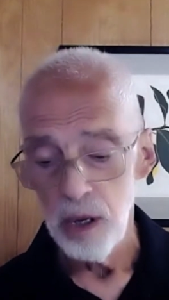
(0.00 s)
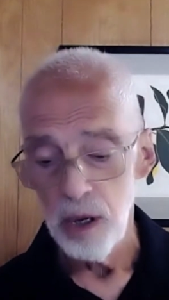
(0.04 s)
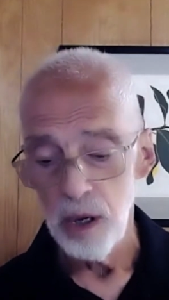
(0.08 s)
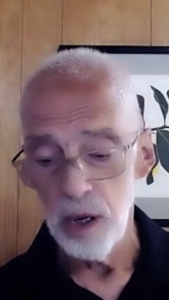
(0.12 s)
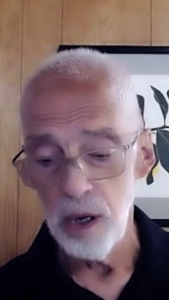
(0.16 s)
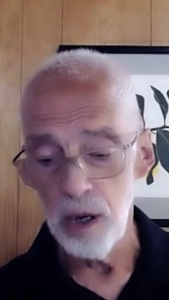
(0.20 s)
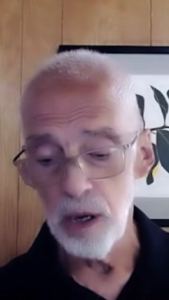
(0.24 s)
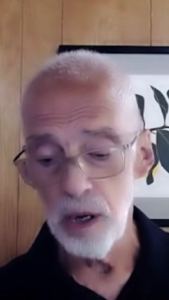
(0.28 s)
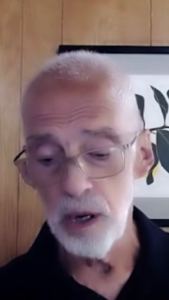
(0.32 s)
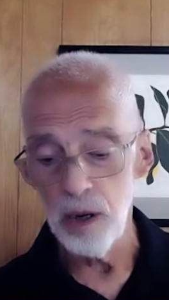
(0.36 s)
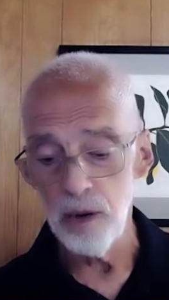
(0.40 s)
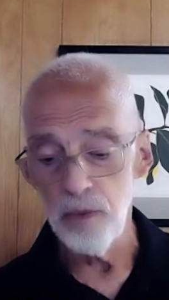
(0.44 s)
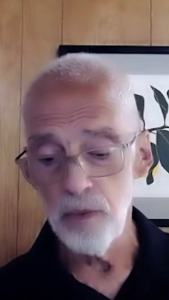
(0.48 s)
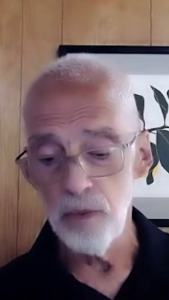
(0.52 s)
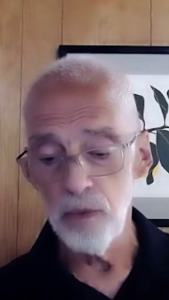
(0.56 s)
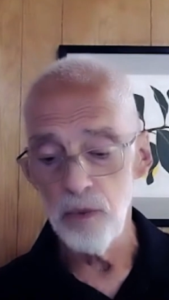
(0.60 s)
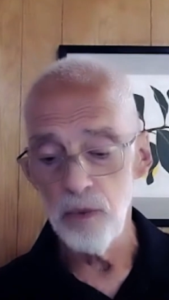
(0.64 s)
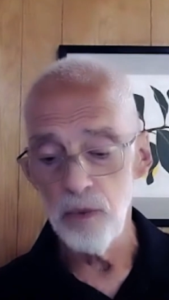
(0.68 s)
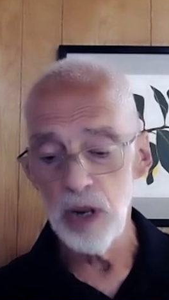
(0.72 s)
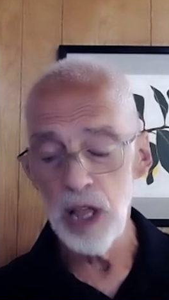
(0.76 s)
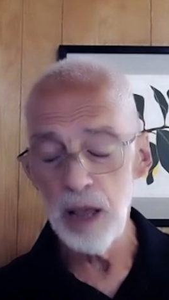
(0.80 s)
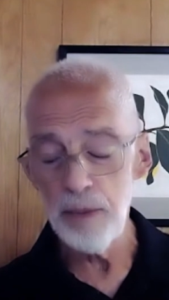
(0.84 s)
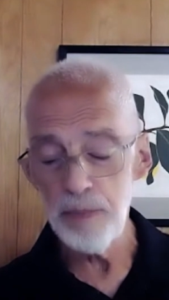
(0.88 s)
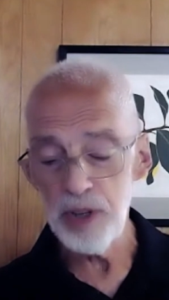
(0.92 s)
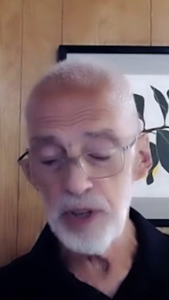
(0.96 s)

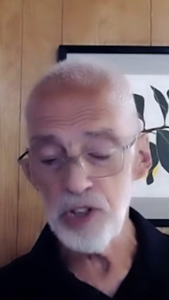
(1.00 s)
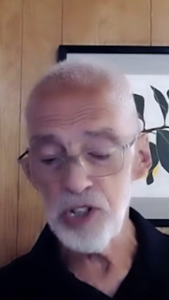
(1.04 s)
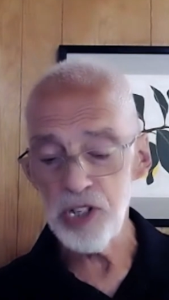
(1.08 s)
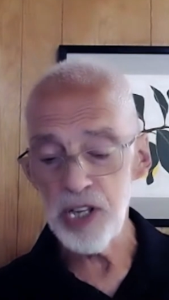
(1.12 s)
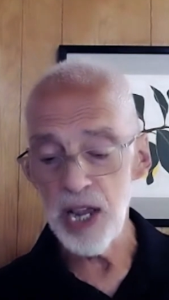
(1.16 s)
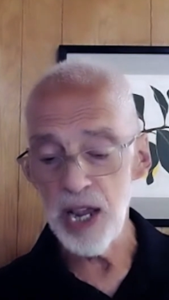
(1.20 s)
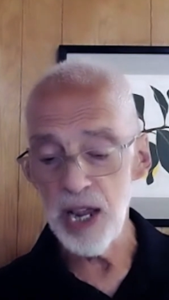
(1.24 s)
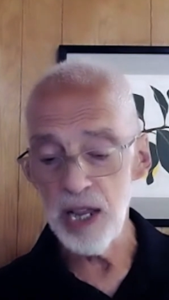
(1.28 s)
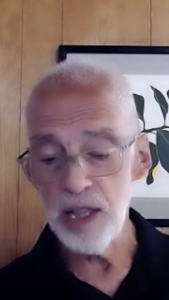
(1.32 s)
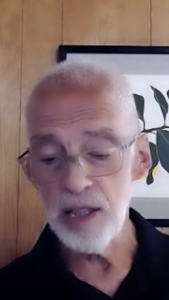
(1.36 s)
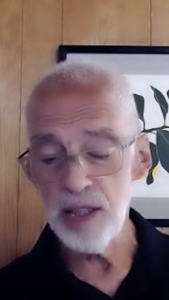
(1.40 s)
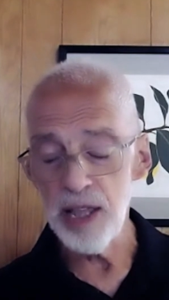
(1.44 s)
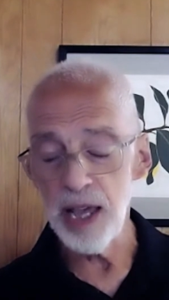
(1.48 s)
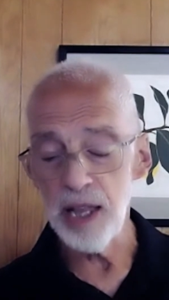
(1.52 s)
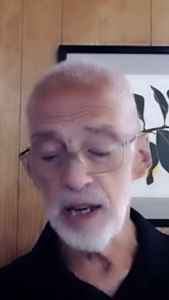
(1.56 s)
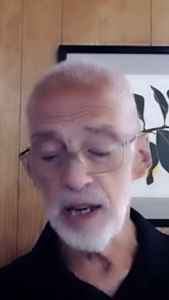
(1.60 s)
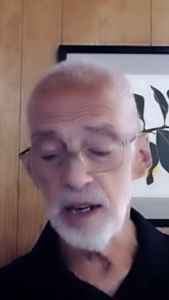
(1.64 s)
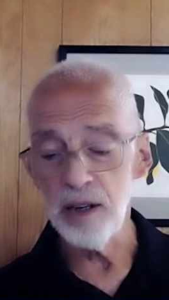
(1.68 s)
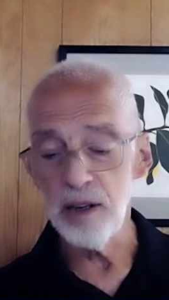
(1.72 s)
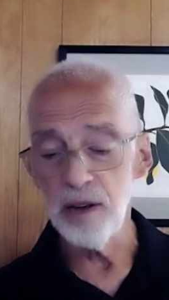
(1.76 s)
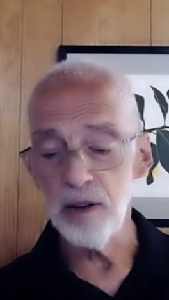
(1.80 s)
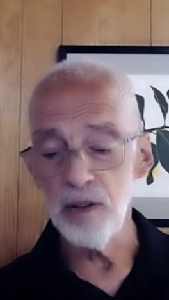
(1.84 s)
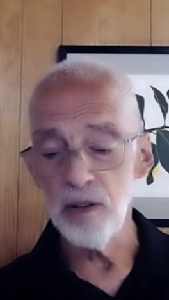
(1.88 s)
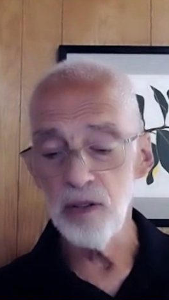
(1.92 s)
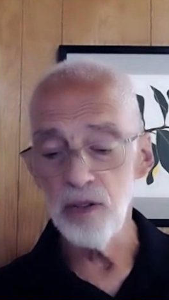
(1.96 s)
Let me say that
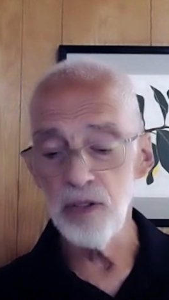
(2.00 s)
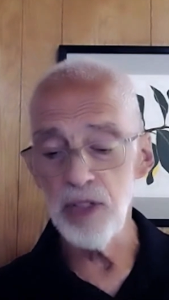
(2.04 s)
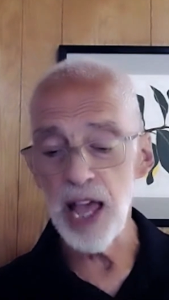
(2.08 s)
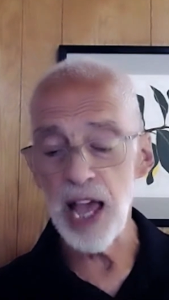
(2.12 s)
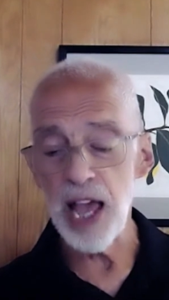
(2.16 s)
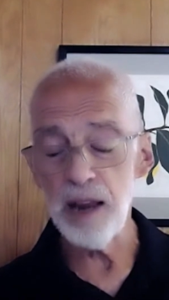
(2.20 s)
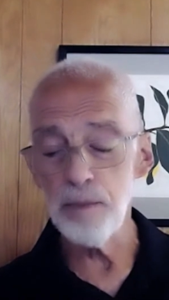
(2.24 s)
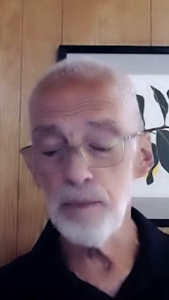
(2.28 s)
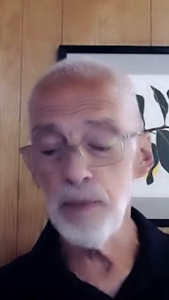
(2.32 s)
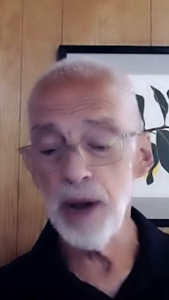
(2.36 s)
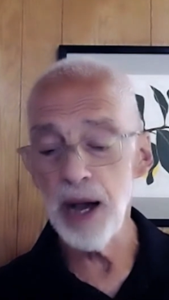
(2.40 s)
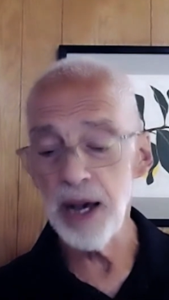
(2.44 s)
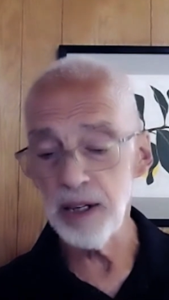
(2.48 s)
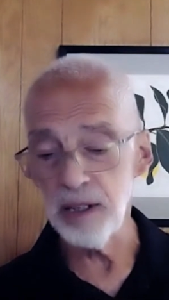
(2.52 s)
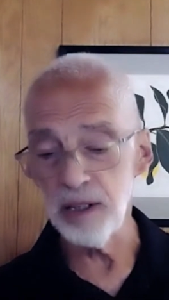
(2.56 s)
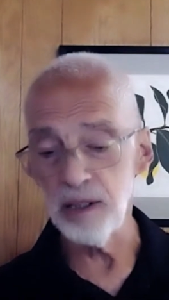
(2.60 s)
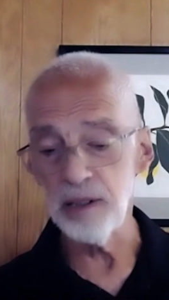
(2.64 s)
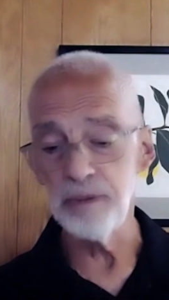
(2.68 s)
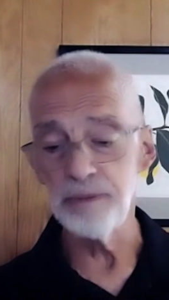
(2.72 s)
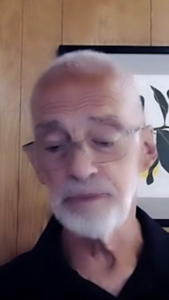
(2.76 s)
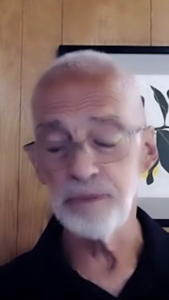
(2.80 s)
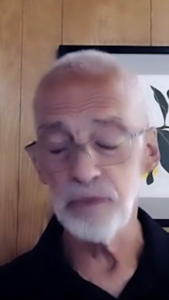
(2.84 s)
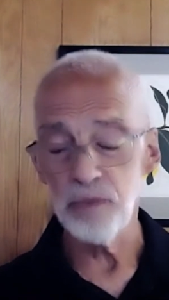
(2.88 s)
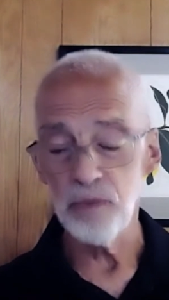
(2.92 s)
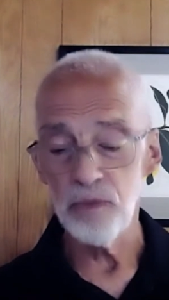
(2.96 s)
that
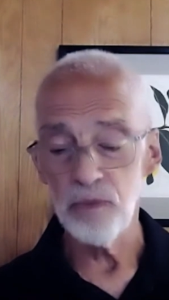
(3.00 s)
model